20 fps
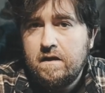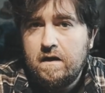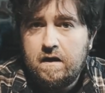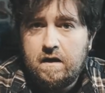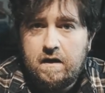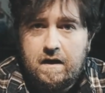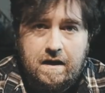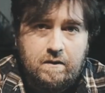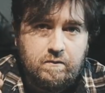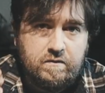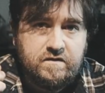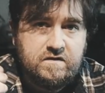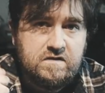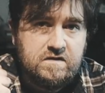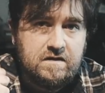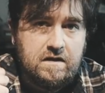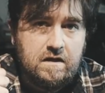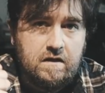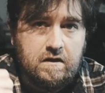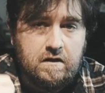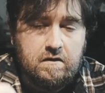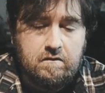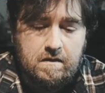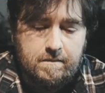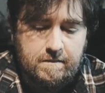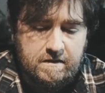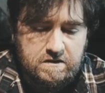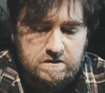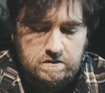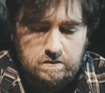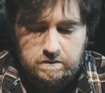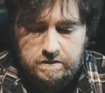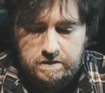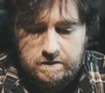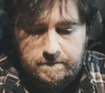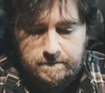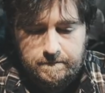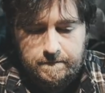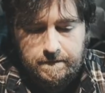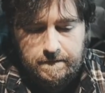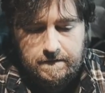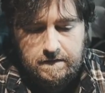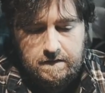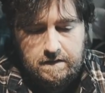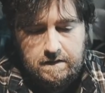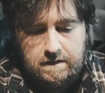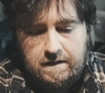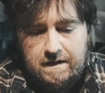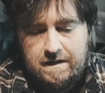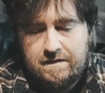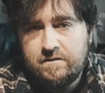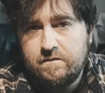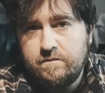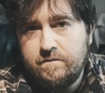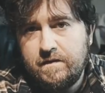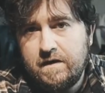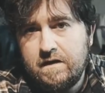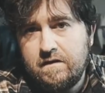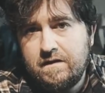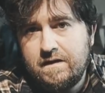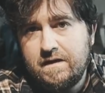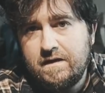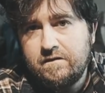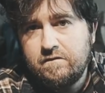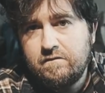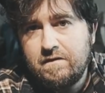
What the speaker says: I was just carrying it around my shoulder. Has a very nice